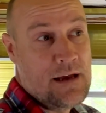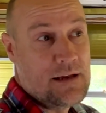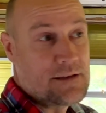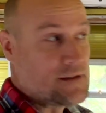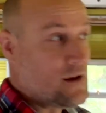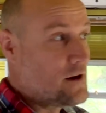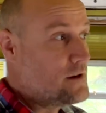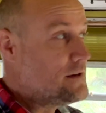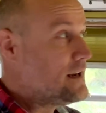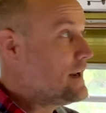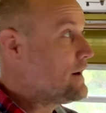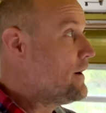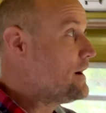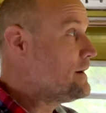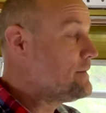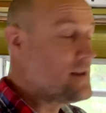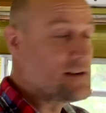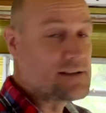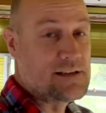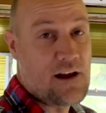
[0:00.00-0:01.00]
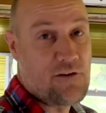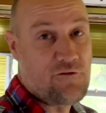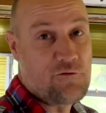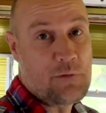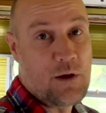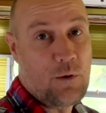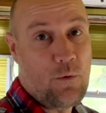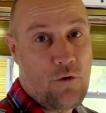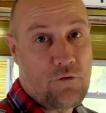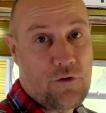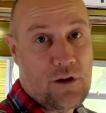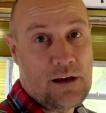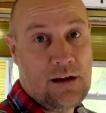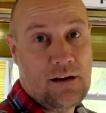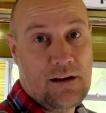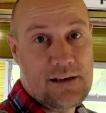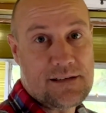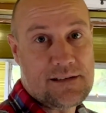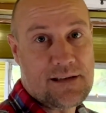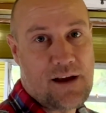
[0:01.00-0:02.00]
So anyway, that's enough of me waffling.
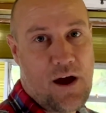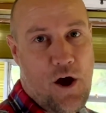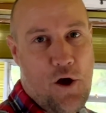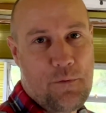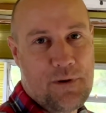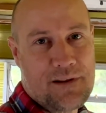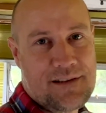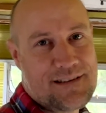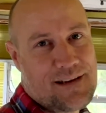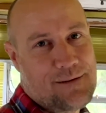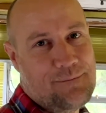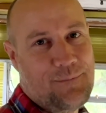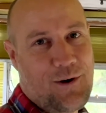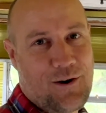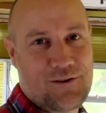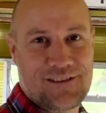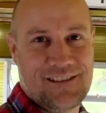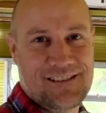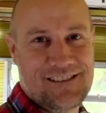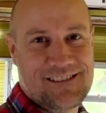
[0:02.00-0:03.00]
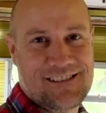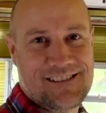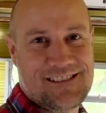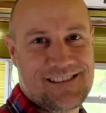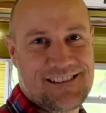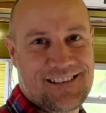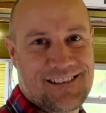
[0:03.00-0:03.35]
Let's open some boxes.